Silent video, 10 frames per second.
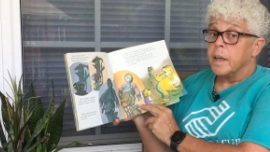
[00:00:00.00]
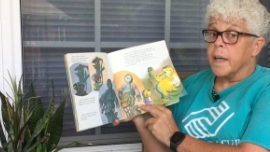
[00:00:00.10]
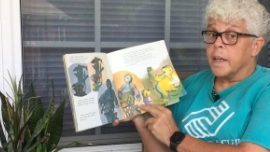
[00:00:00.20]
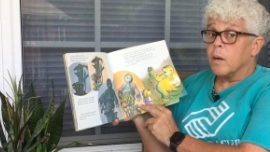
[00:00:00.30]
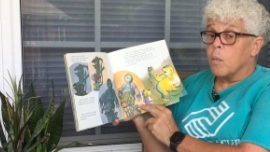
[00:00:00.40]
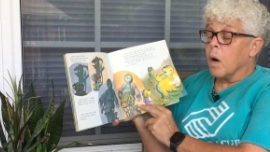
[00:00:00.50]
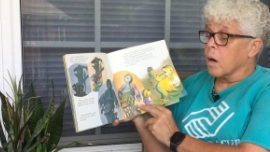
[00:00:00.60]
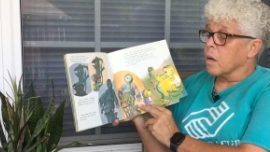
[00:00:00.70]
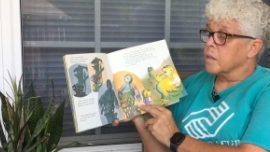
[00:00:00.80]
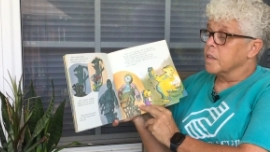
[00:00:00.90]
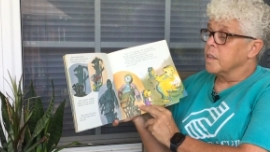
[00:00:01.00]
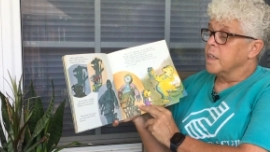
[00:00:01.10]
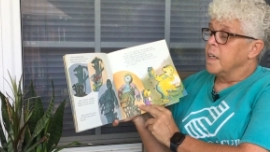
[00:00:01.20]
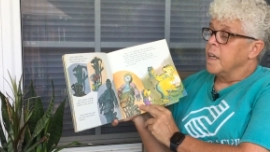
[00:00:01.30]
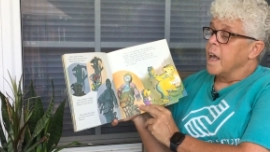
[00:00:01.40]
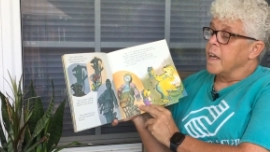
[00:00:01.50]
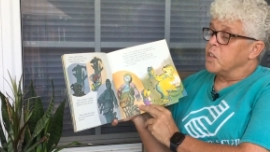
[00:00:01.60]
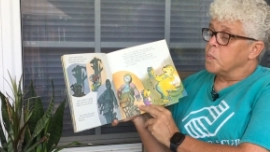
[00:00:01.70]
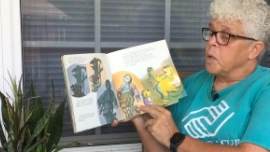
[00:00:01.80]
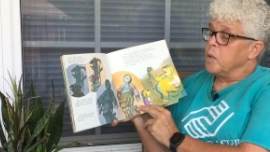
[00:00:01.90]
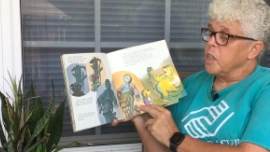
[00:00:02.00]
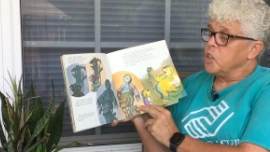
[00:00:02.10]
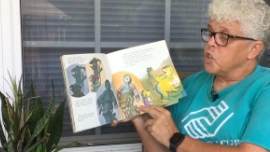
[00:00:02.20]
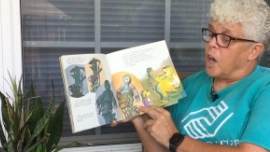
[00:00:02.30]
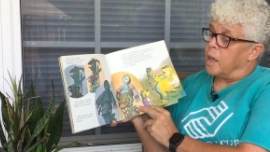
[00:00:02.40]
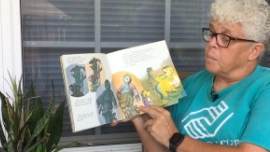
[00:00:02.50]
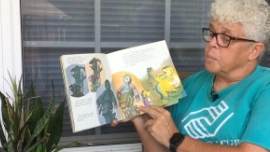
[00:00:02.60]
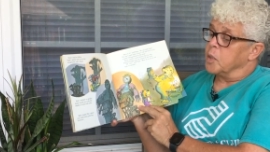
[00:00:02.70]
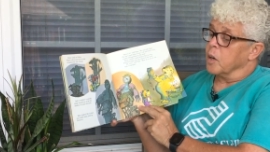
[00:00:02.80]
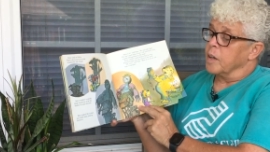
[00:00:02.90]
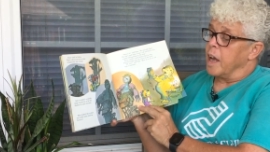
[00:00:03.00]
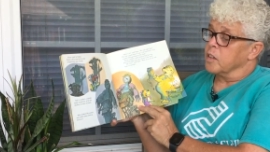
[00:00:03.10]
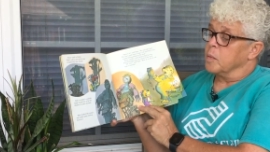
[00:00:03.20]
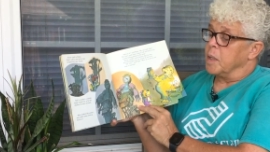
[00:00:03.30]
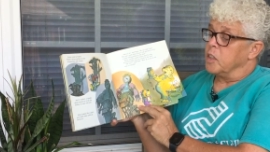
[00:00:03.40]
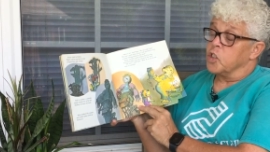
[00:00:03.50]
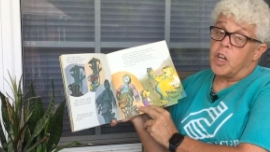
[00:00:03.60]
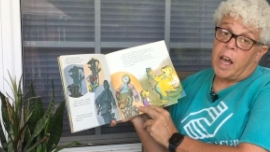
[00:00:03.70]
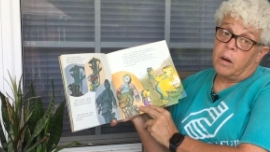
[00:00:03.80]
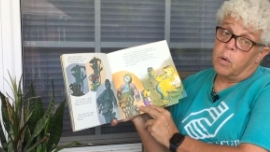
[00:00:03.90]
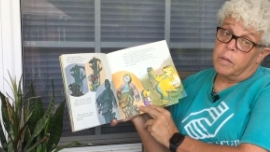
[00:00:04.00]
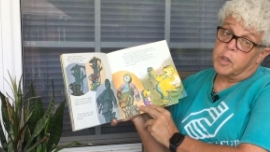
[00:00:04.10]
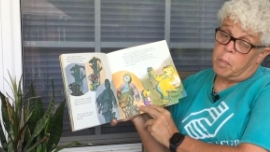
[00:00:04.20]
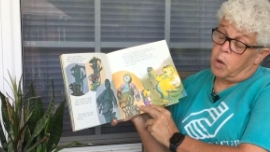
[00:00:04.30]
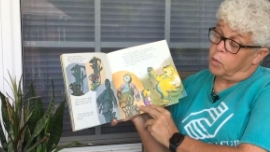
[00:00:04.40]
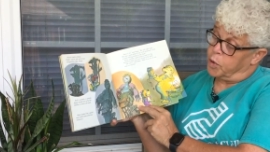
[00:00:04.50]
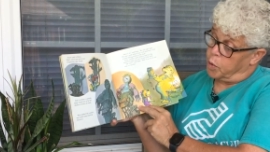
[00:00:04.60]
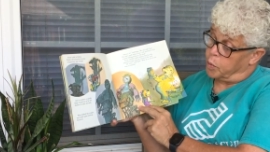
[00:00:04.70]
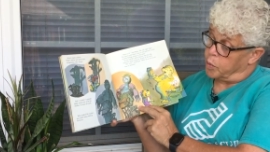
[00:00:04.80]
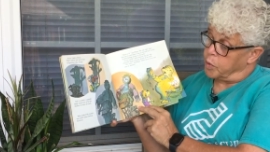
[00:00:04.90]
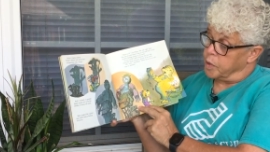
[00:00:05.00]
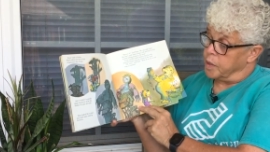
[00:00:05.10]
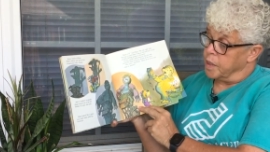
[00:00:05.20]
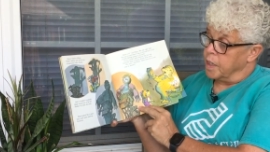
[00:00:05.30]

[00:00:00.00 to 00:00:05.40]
And it worked. A spooky shape turned out to be the shadow of some old tools.